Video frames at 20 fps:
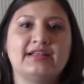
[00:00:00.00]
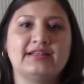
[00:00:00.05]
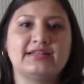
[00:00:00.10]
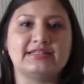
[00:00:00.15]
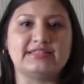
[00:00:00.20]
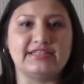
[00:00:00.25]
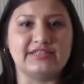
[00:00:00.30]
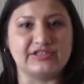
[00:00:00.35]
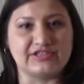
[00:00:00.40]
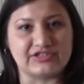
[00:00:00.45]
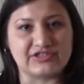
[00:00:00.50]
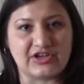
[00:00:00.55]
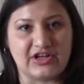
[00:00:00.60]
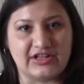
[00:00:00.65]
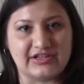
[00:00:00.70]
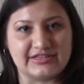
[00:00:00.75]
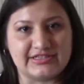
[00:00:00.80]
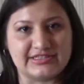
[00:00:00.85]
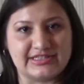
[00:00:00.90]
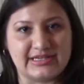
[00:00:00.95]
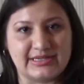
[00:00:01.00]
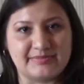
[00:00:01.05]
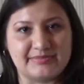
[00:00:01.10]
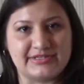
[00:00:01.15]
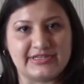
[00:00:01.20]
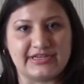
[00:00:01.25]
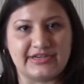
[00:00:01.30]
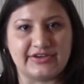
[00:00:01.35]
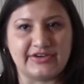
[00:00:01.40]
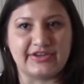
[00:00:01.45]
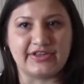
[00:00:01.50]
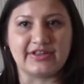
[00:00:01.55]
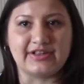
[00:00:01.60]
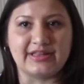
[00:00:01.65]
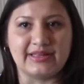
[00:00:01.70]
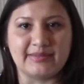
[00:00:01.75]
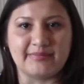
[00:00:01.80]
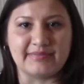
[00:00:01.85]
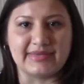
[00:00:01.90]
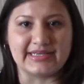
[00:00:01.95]
Latino scholarships here in
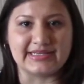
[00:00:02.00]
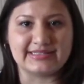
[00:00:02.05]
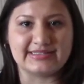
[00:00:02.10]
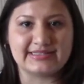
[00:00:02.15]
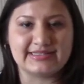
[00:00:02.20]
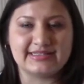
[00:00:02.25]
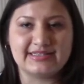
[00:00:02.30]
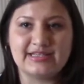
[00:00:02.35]
Columbus.